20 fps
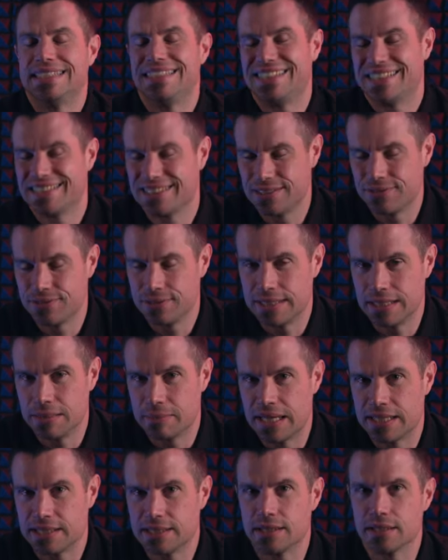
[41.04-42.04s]
doesn't really
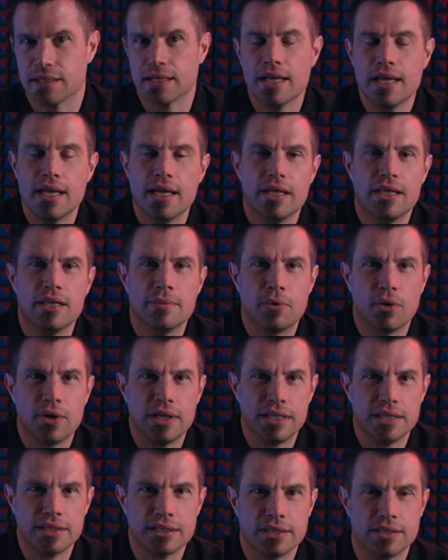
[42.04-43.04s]
matter. The
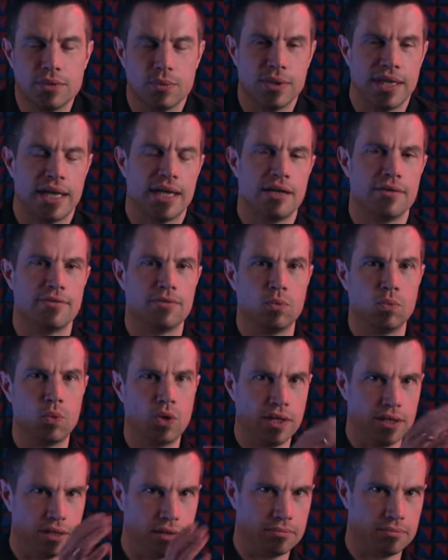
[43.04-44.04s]
point is that we have
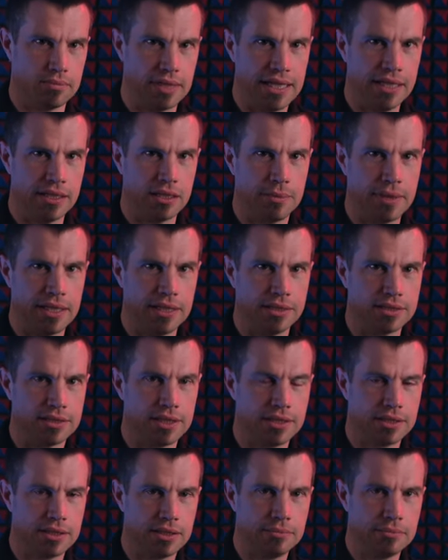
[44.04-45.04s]
one independent
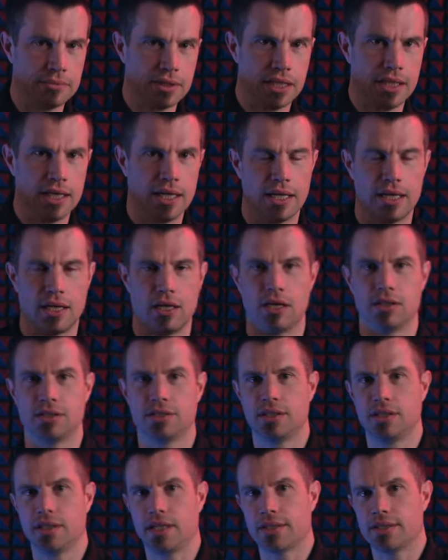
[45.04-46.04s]
system,
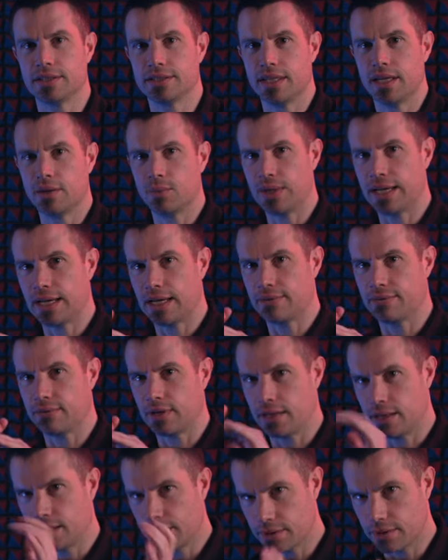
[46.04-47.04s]
to the other side we have
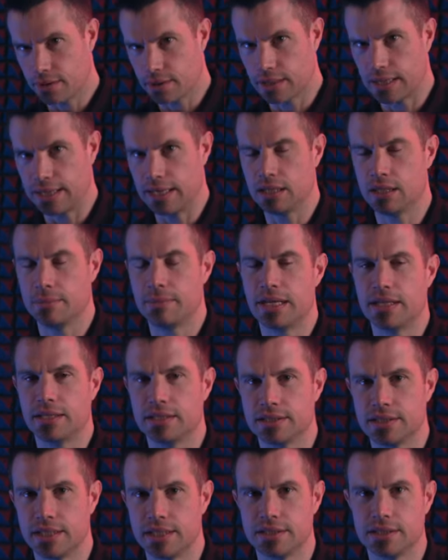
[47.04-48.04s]
another
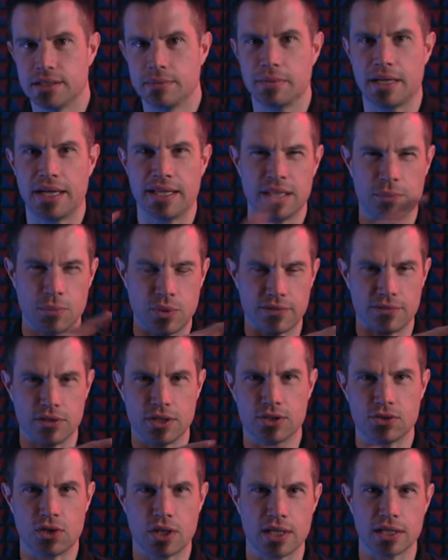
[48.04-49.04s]
independent system, and then we have the
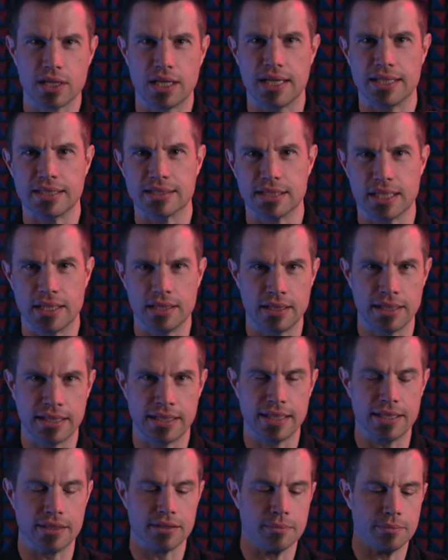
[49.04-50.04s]
trunk lines
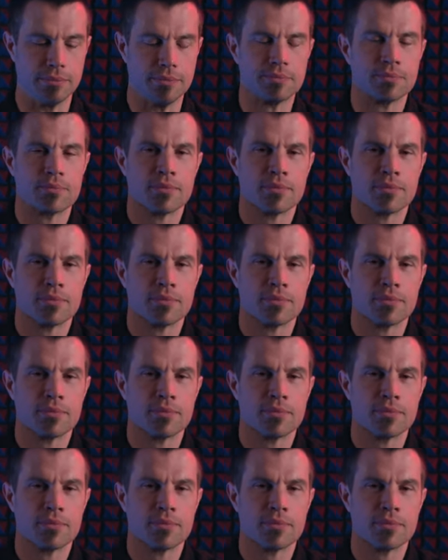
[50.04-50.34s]
linking them.